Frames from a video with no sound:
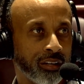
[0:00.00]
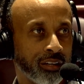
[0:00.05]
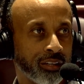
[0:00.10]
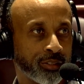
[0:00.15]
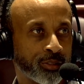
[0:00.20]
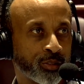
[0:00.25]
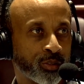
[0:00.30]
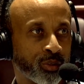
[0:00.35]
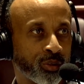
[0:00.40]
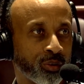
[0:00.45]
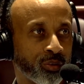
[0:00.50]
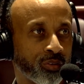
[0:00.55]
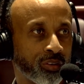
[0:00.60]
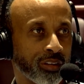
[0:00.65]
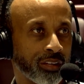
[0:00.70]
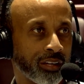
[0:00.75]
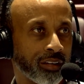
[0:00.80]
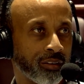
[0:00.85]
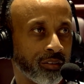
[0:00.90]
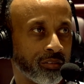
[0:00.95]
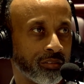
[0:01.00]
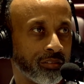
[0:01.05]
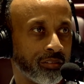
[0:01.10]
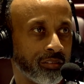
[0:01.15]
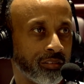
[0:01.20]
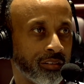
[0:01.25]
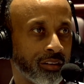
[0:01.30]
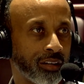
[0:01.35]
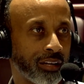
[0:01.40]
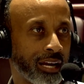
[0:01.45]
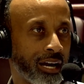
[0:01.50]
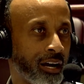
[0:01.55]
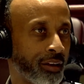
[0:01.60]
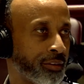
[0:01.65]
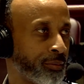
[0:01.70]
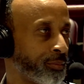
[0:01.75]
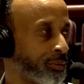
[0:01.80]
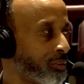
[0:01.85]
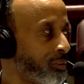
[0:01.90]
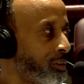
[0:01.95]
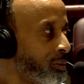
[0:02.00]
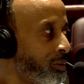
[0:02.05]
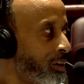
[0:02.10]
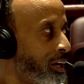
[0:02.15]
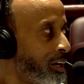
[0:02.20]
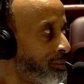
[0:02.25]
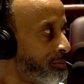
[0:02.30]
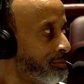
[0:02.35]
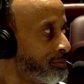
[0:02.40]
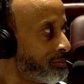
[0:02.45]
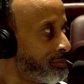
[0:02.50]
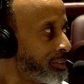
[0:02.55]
is to really allow them to grow up.